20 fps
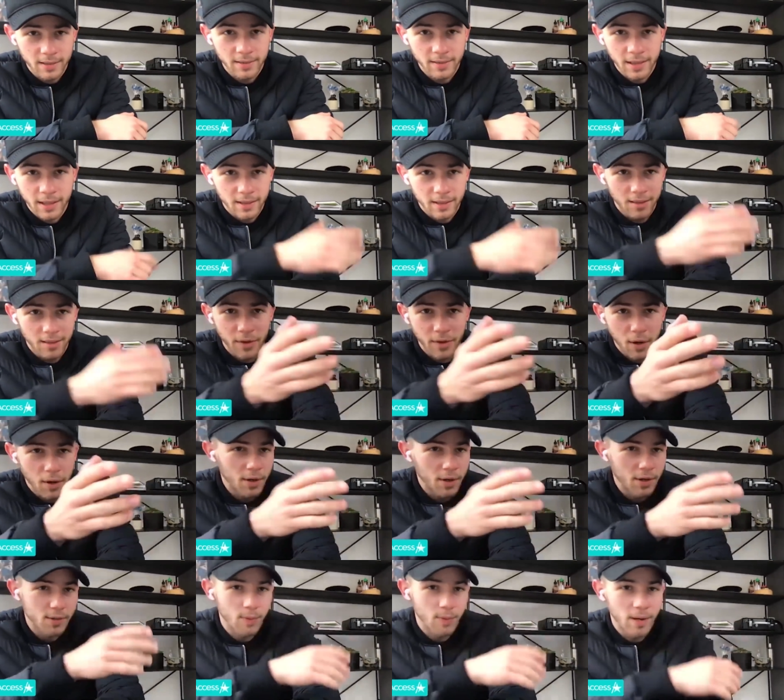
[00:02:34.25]
and in the
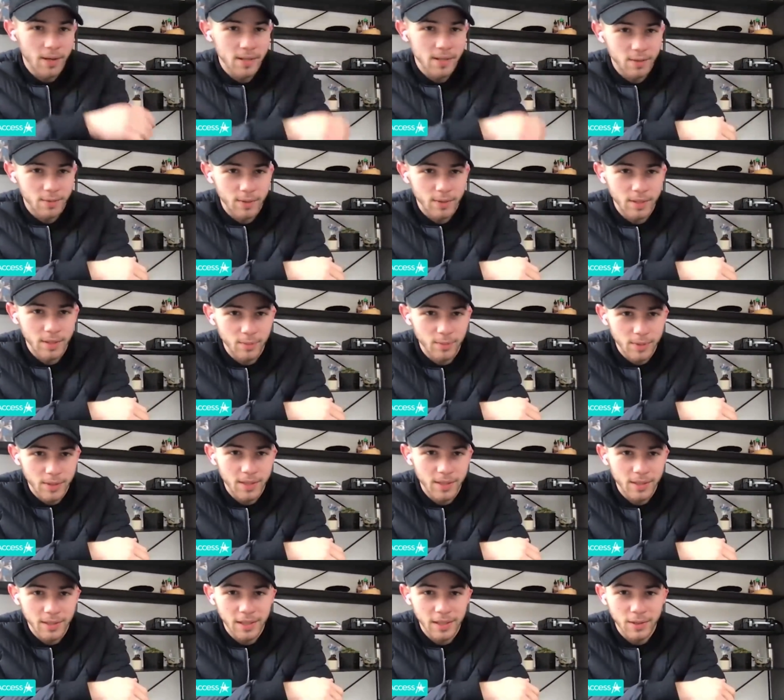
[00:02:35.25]
various ways that we
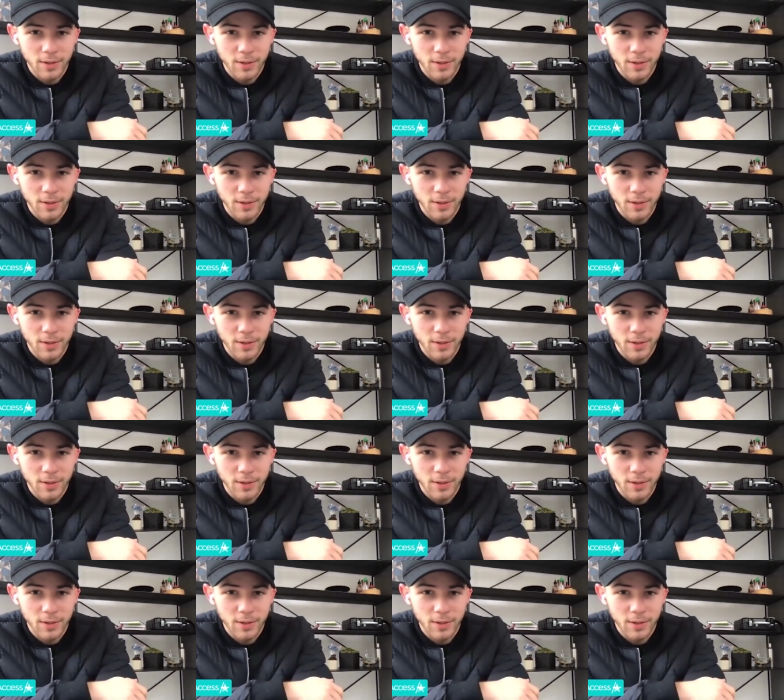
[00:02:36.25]
we